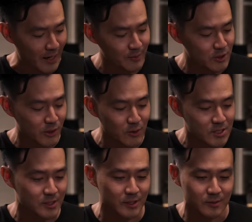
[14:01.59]
I didn't choose
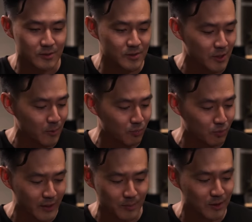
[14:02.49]
to, you know,
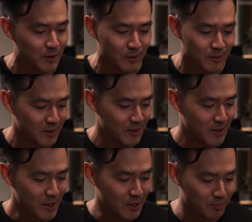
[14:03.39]
bring up the,
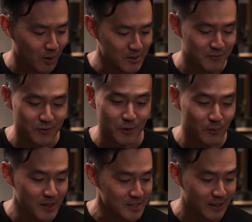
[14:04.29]
the protein for no
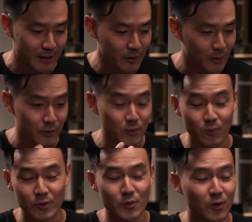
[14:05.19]
reason. Like, yeah, you,
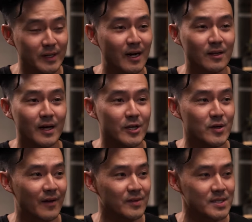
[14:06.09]
you work out a lot, you
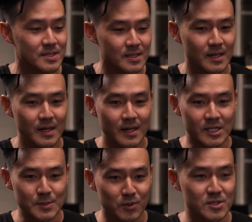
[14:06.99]
have this,
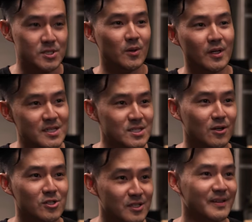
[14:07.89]
this persona, this
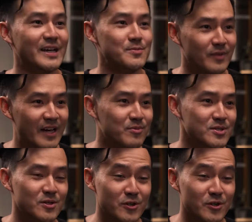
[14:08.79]
larger than life, life persona.